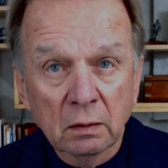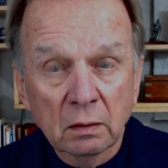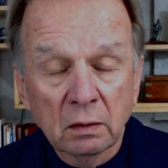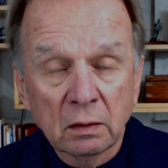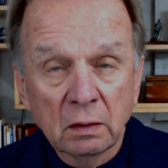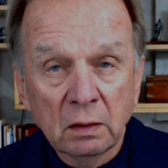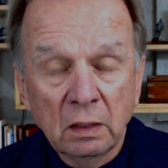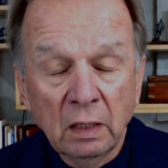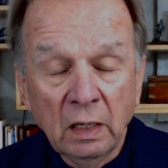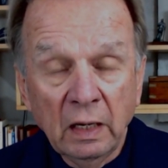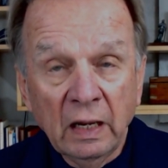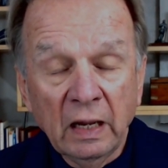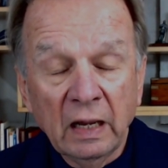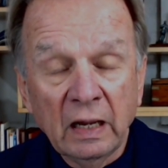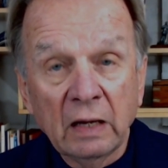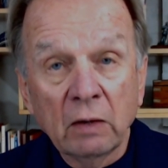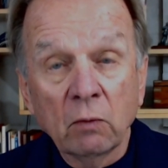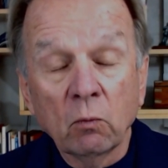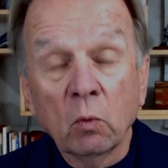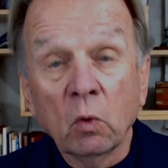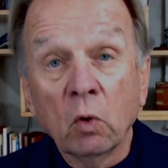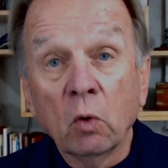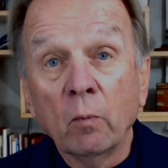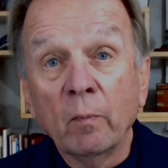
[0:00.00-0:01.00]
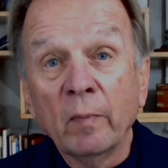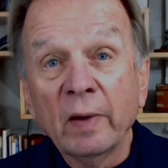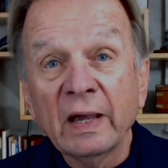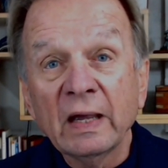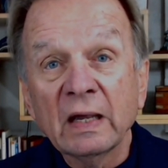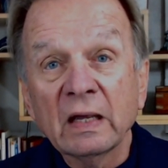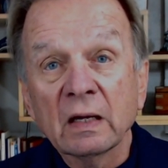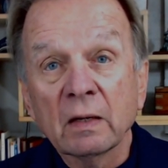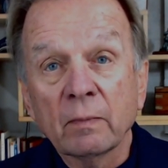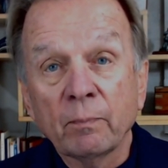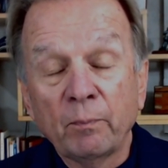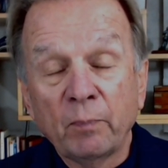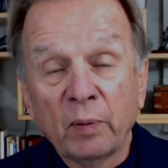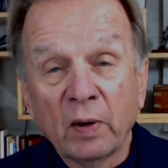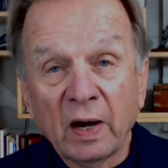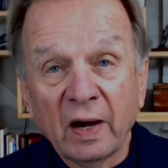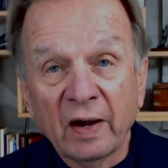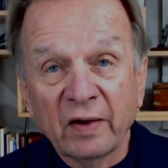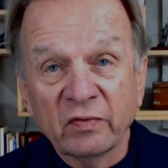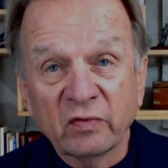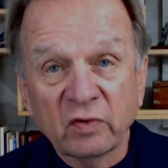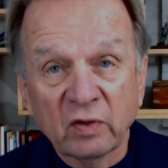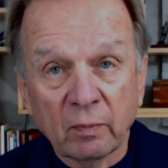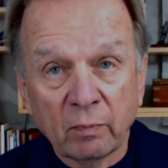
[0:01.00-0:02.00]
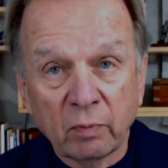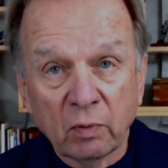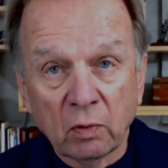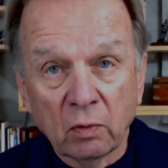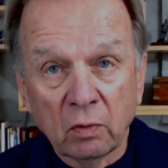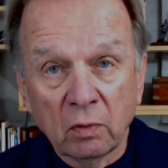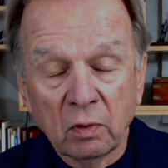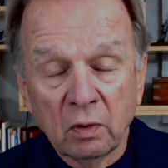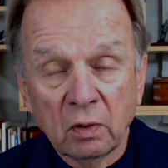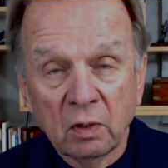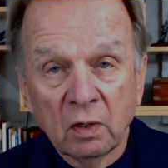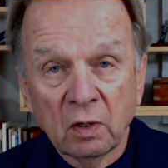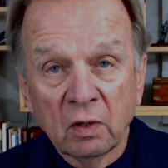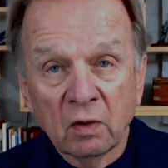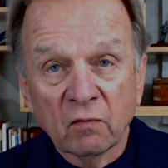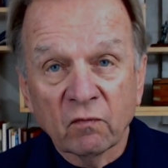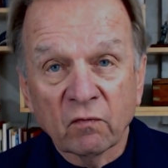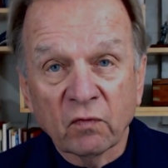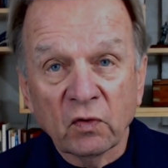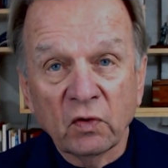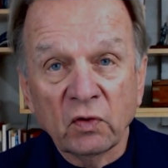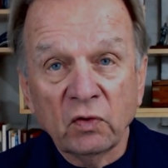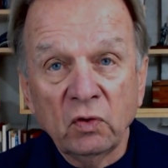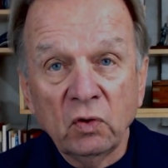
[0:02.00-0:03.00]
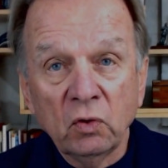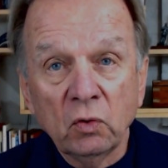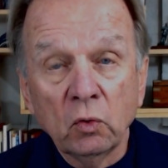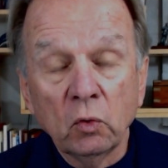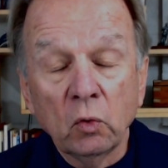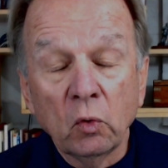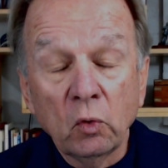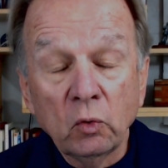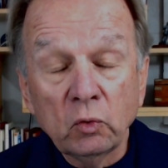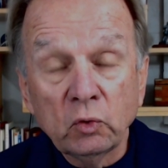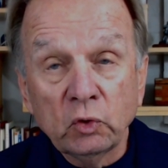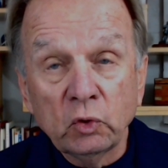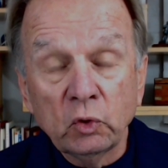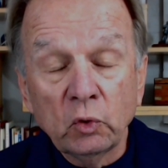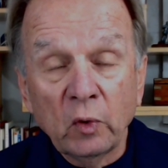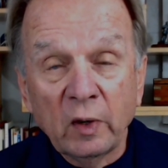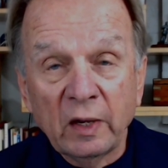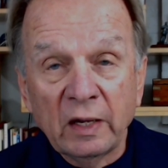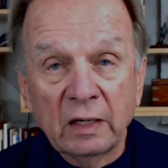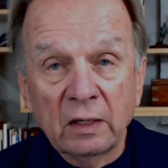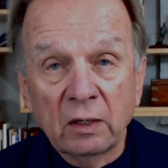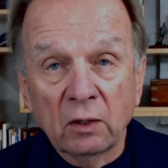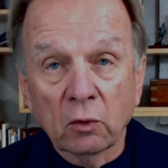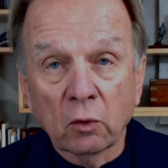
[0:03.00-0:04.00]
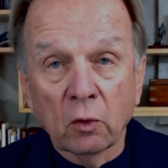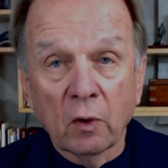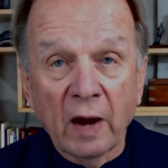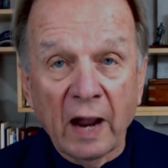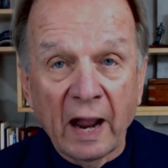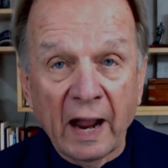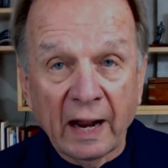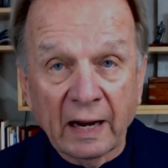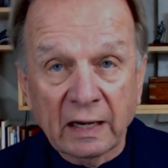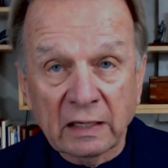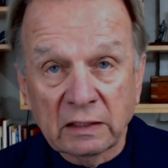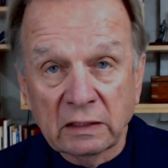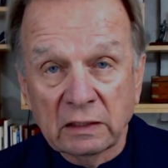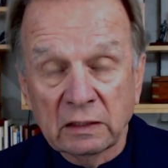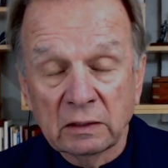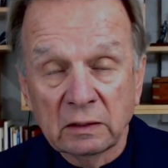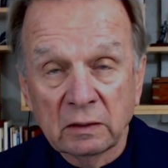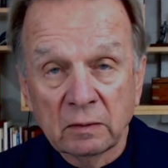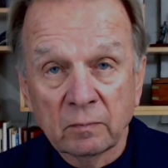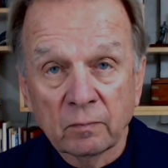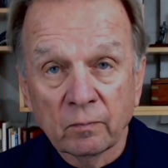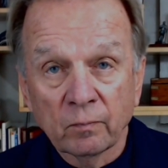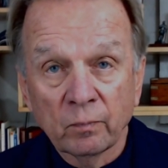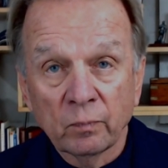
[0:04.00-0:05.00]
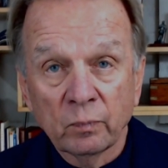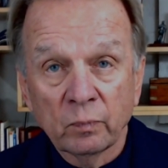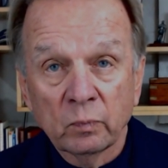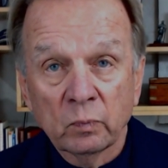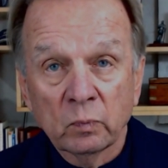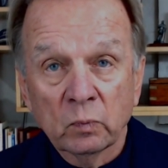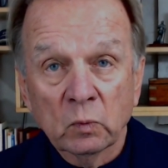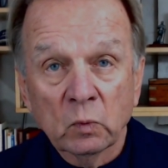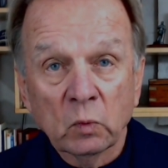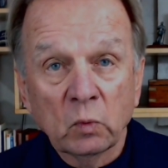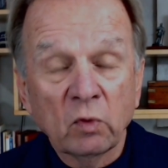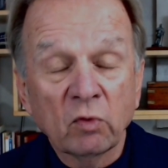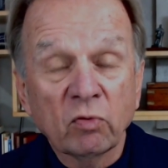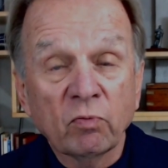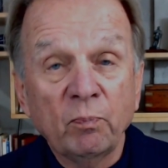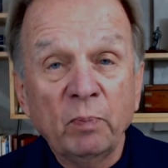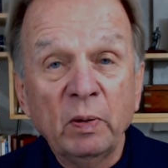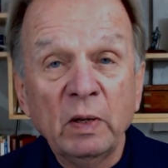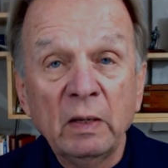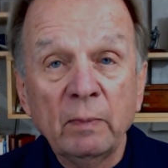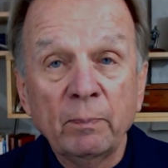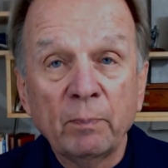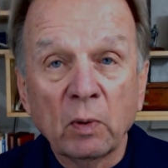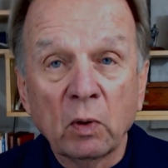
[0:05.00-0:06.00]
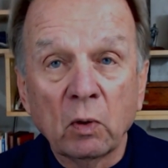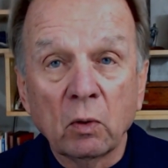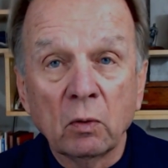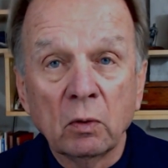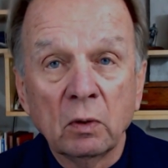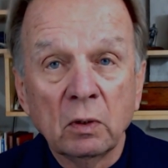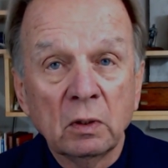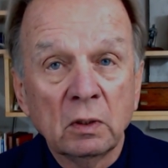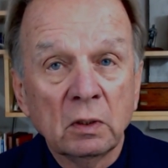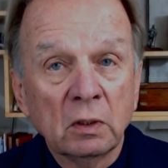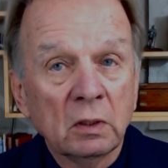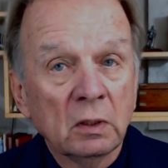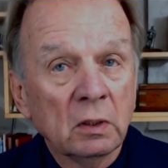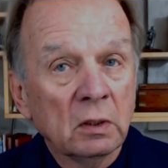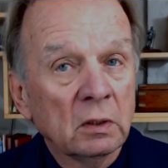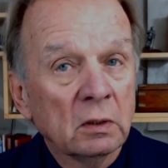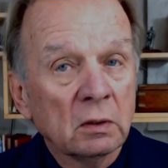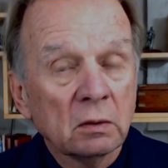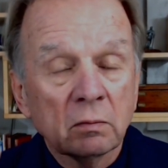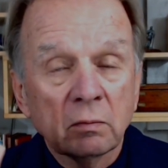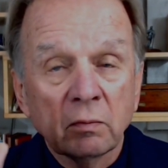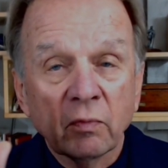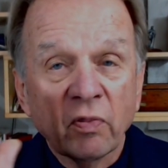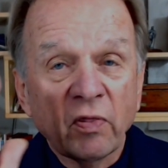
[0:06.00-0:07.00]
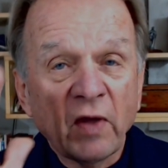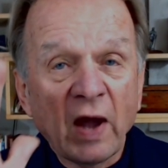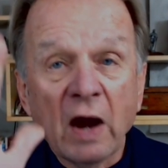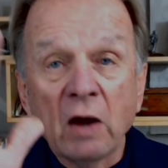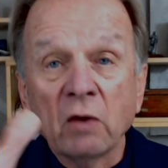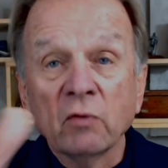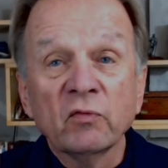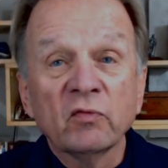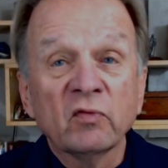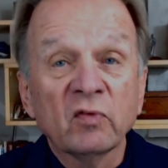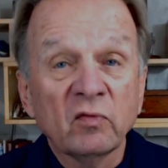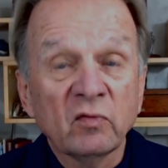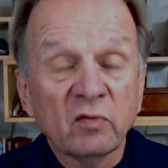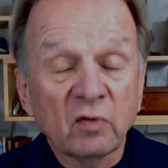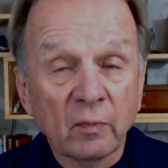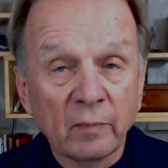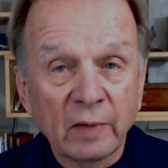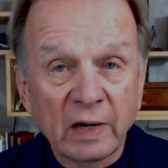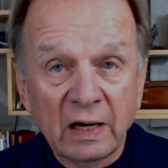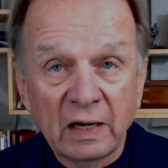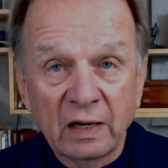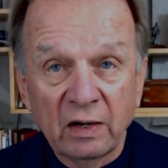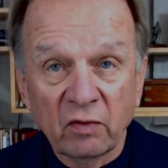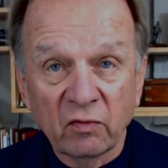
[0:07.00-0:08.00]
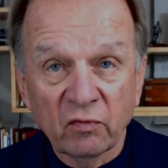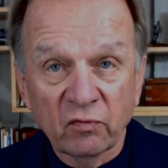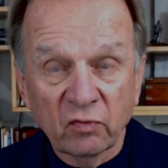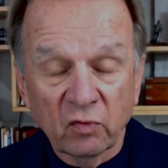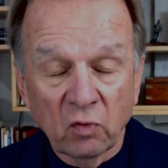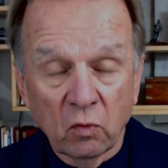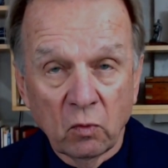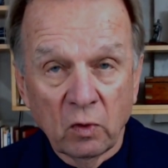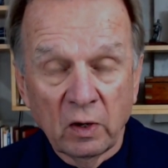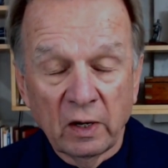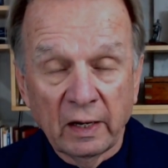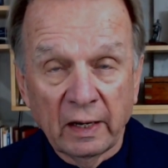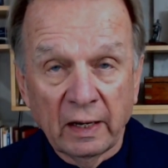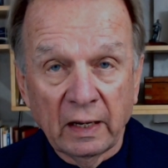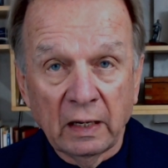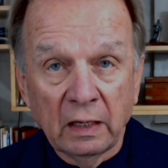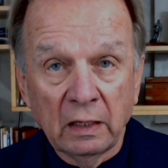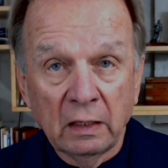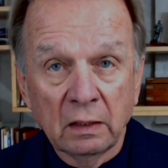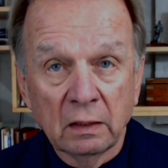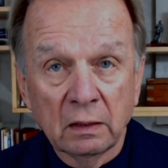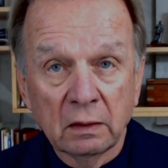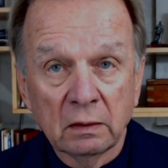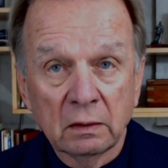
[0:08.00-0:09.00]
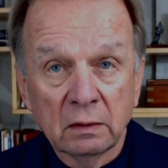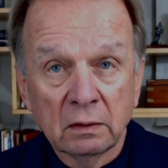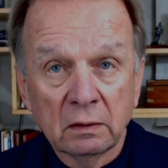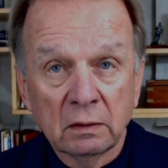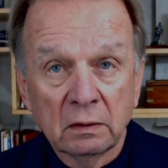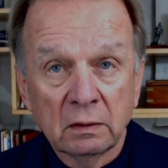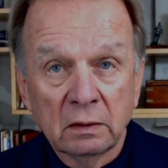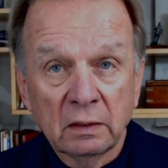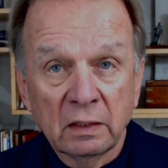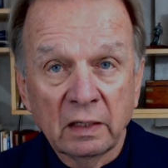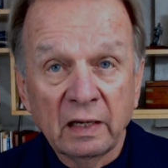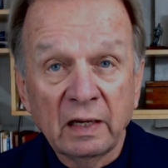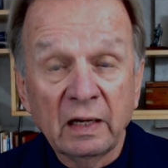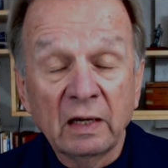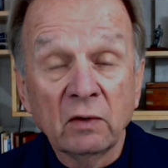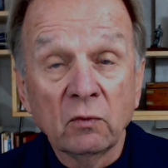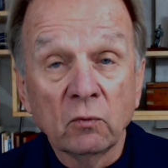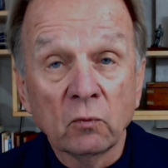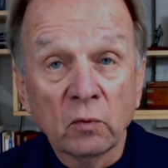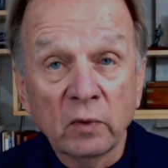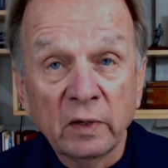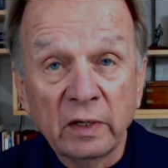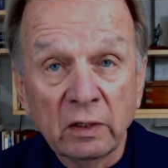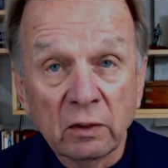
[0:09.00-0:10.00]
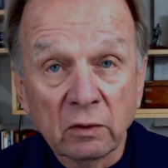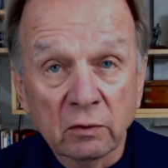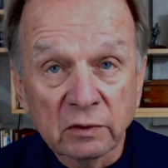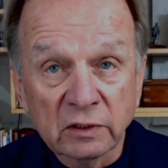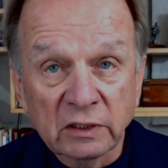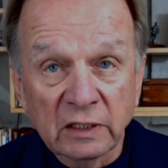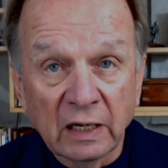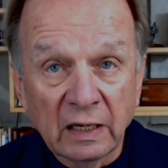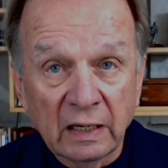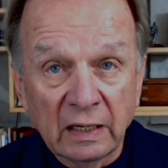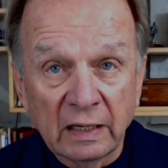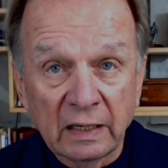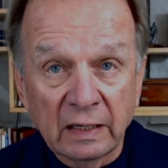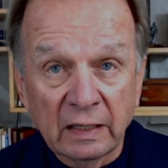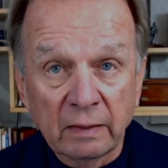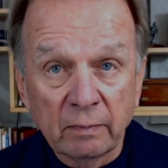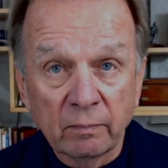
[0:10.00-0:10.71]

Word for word: It will make it possible for you to interact with people thousands of miles away in real time.